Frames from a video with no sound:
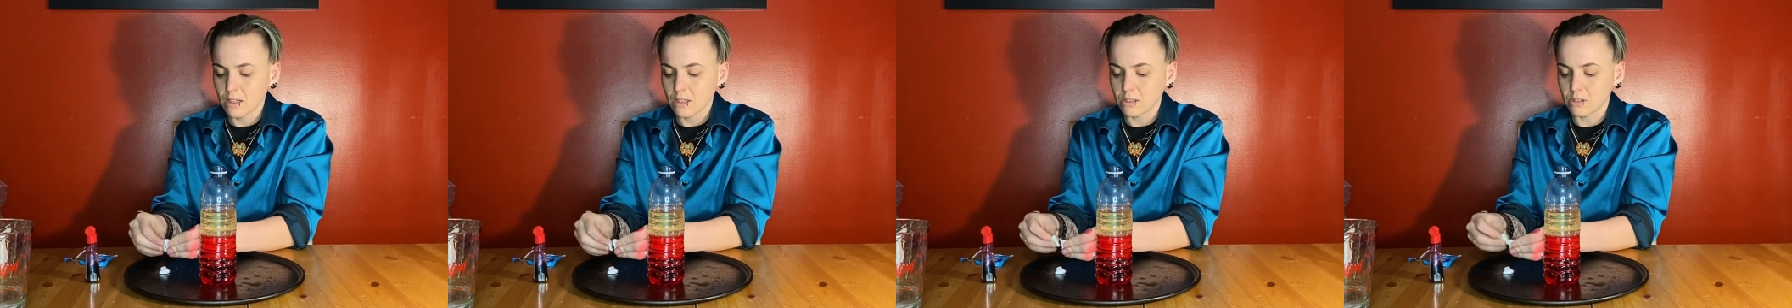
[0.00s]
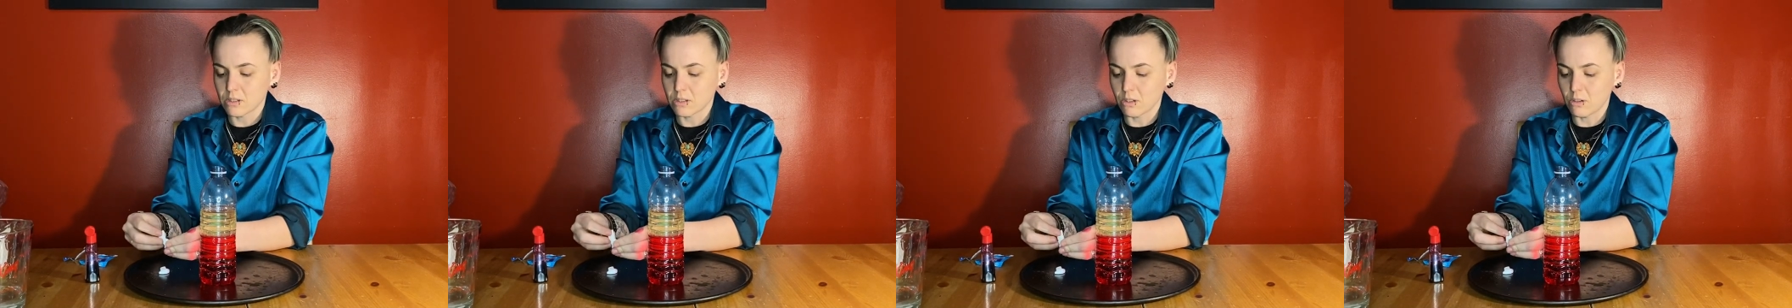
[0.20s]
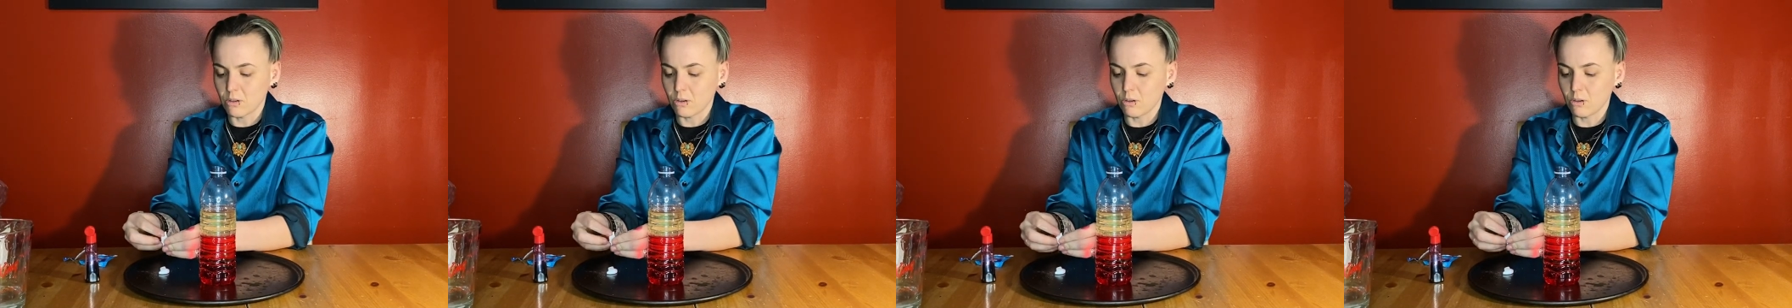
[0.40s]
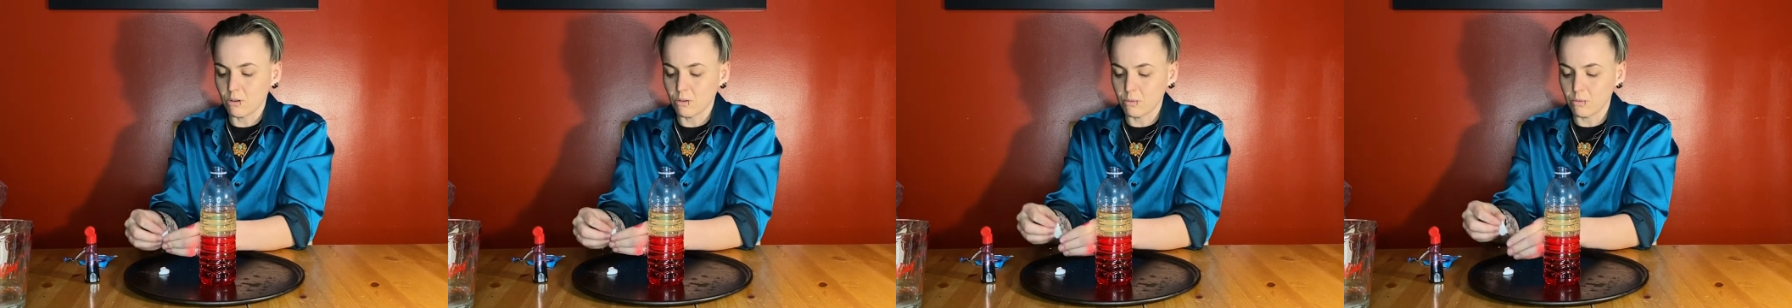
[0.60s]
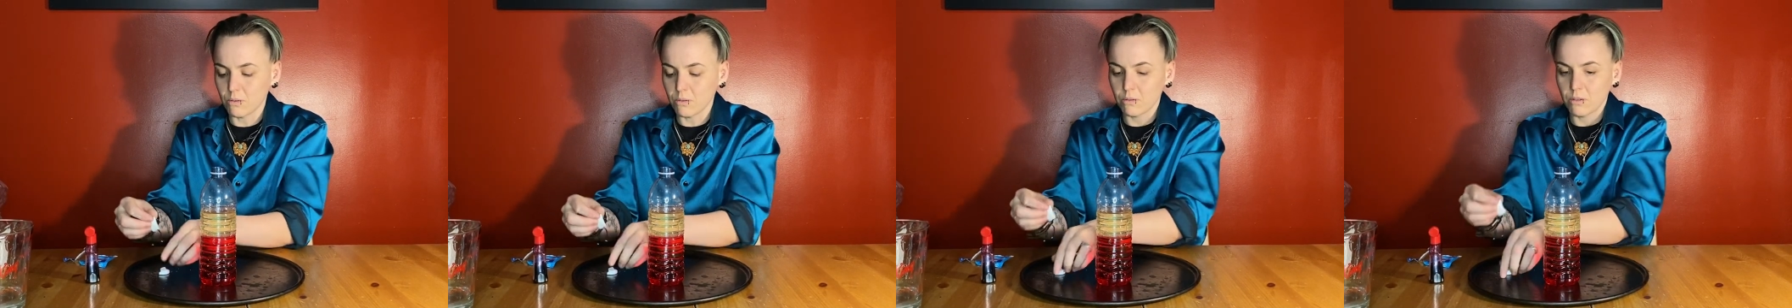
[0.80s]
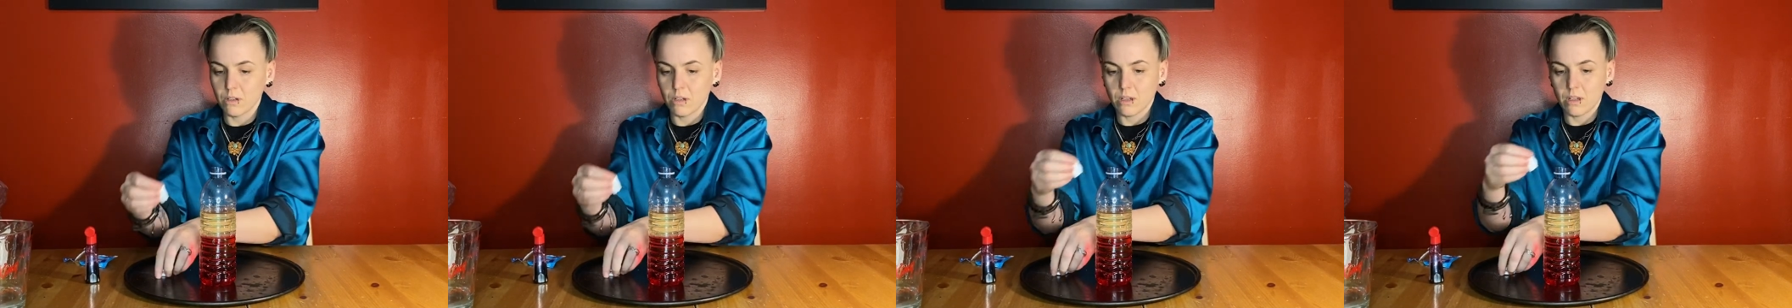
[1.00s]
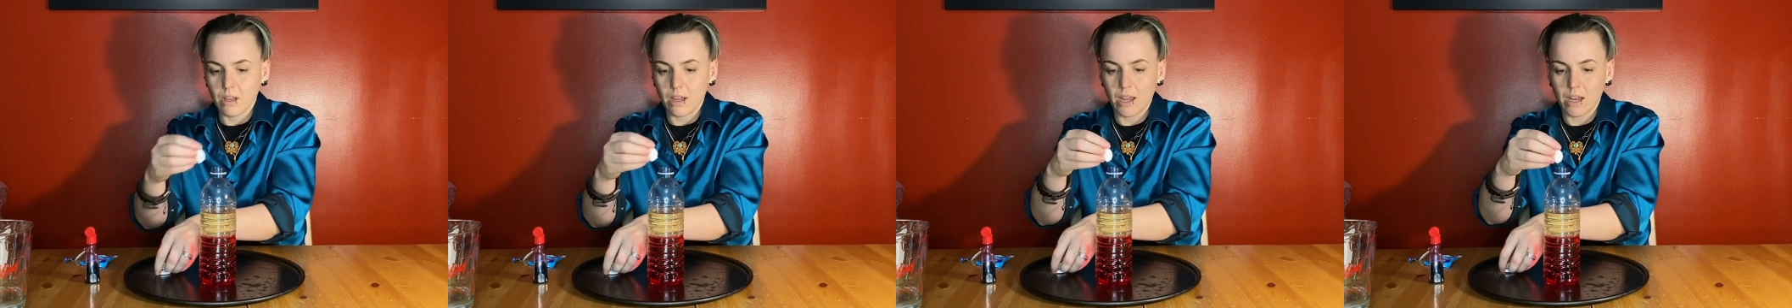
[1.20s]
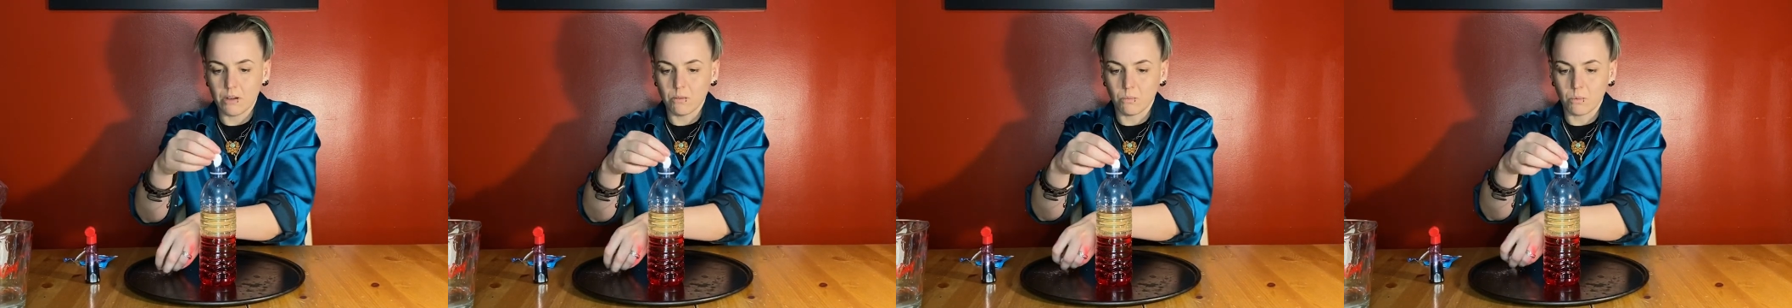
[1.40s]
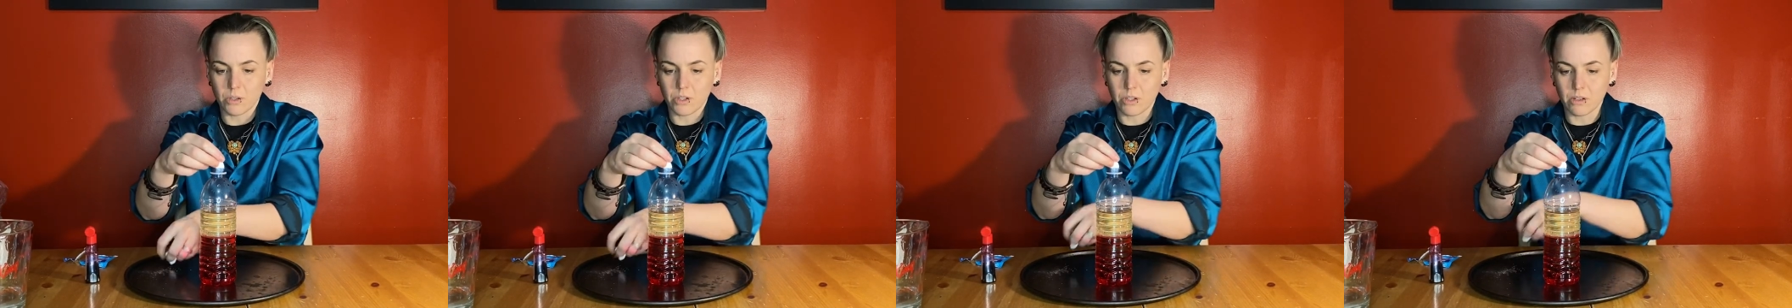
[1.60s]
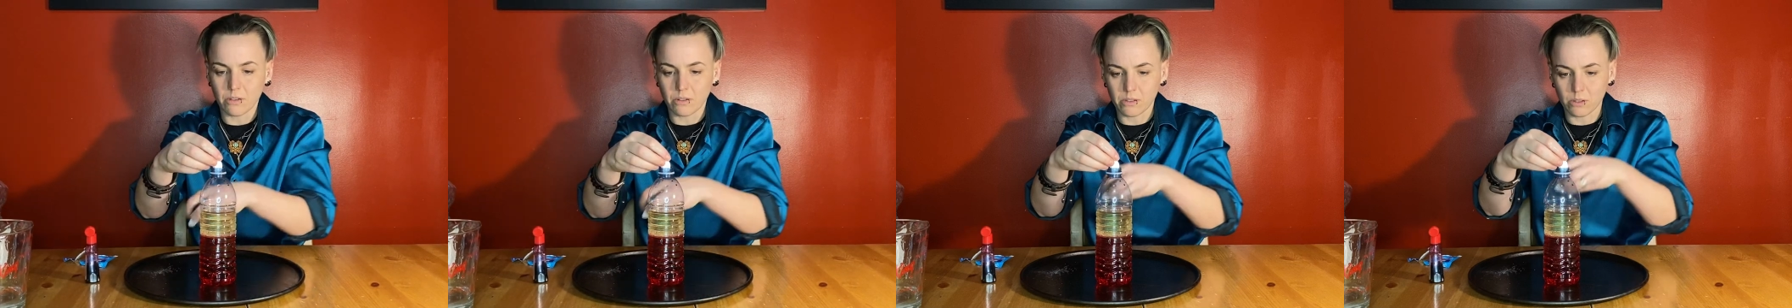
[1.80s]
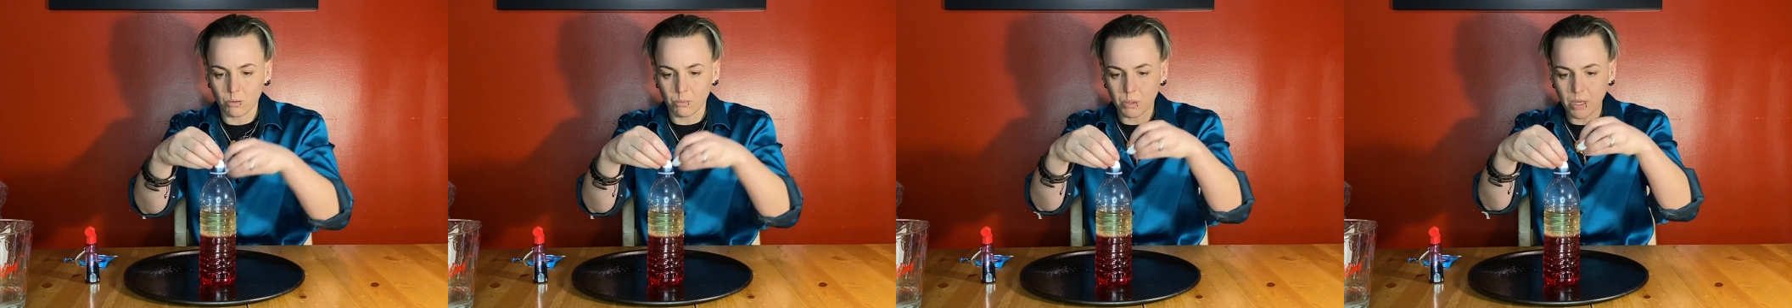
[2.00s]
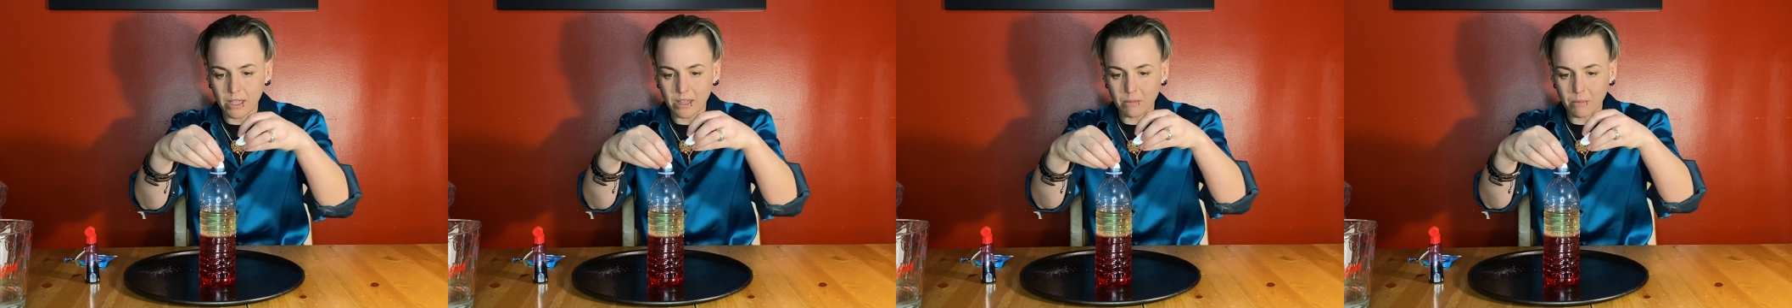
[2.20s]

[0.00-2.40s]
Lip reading: So break